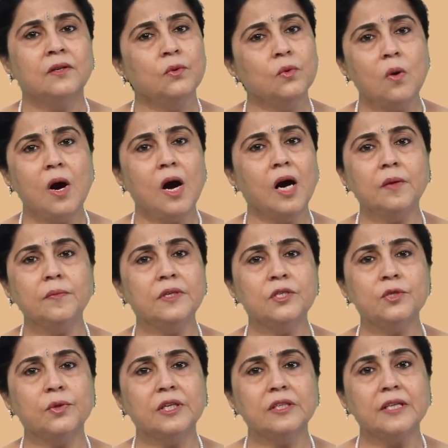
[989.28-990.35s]
No harm
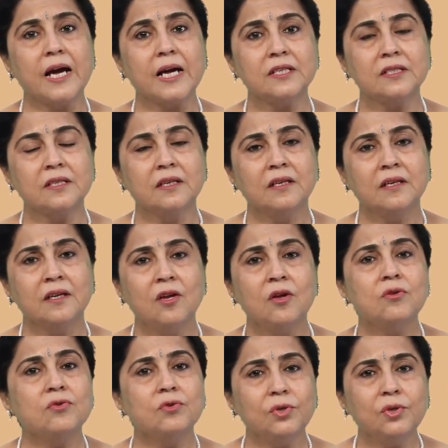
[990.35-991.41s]
in doing that.
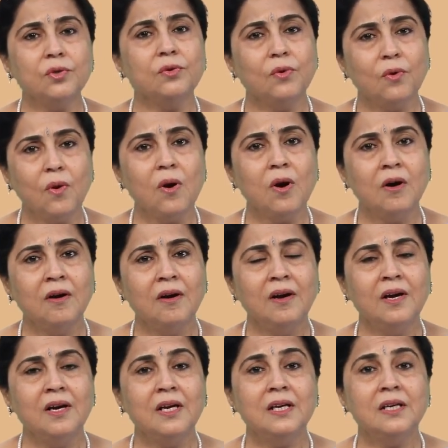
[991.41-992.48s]
Do you know,
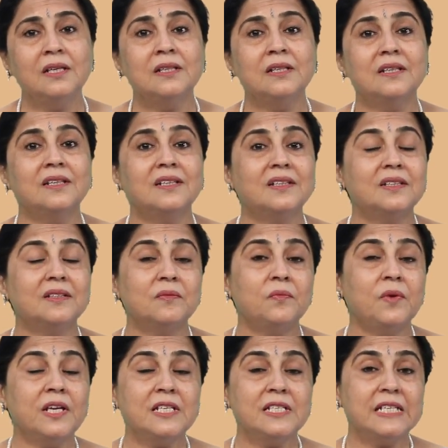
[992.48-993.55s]

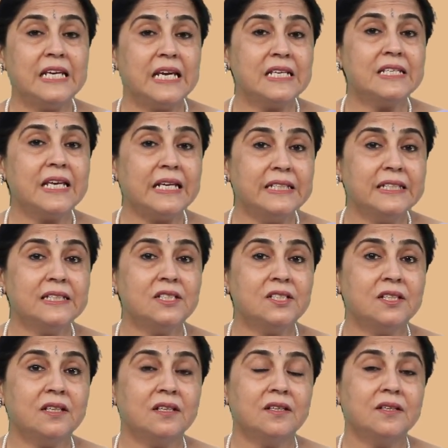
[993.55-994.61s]
when T.S.
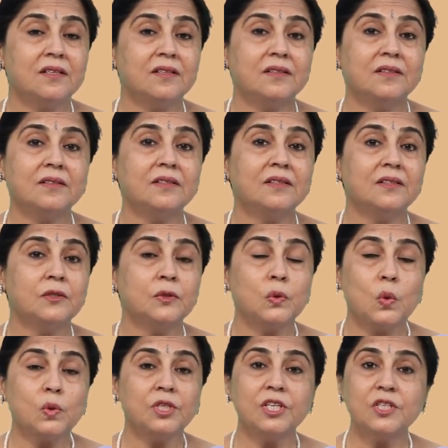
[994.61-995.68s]
Eliot
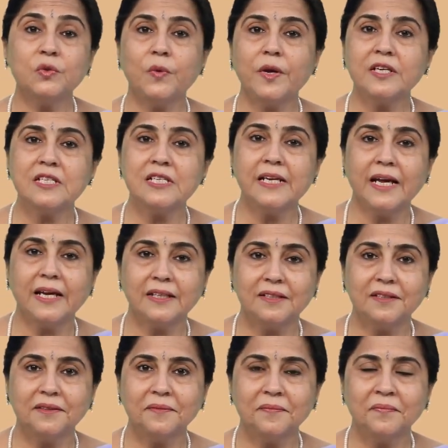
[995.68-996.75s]
wrote his
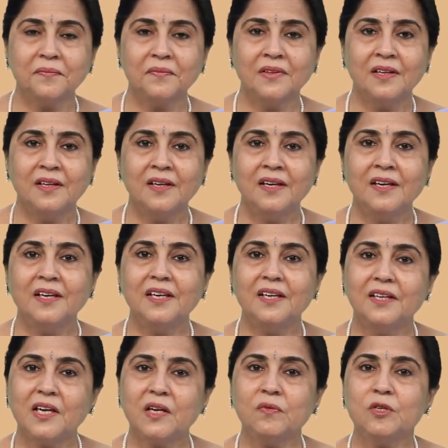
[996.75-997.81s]
Wasteland, he
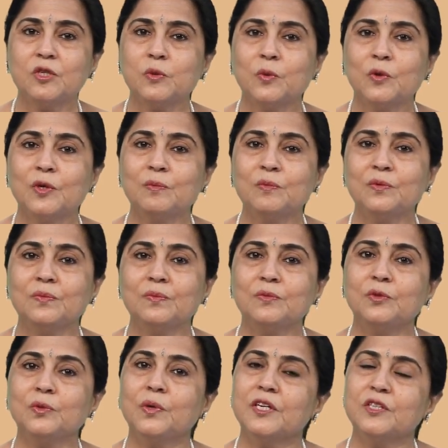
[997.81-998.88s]
gave his poem
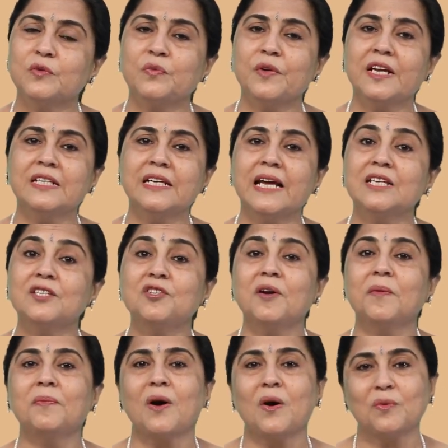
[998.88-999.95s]
to his friend
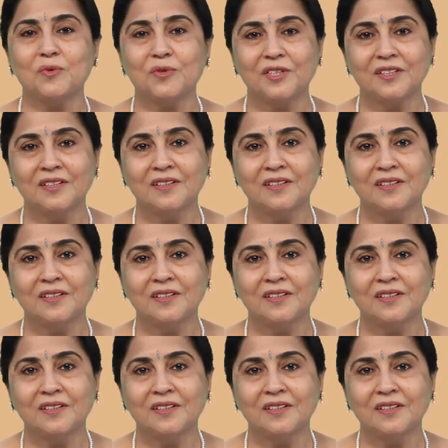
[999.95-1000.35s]
Ezra Pound,